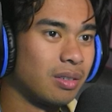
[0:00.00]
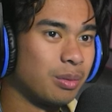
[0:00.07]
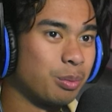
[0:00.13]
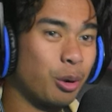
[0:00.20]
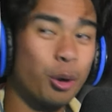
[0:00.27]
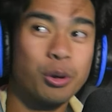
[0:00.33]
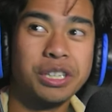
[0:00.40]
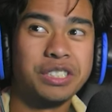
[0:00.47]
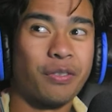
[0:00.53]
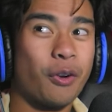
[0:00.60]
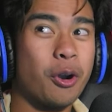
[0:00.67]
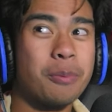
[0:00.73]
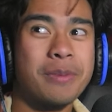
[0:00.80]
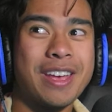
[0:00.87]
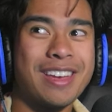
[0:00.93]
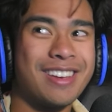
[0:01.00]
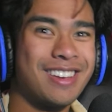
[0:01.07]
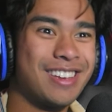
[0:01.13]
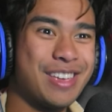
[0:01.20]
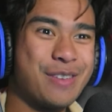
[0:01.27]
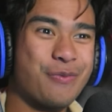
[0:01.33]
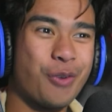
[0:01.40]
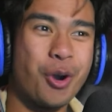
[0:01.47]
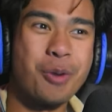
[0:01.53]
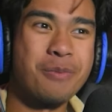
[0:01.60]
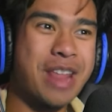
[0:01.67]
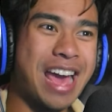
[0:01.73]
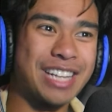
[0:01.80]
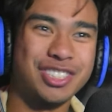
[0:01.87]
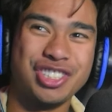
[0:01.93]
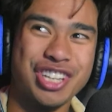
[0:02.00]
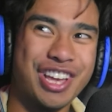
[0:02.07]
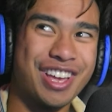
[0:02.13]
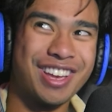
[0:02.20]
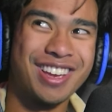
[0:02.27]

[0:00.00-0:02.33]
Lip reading: Bro, he's firmed it. He firmed that shit.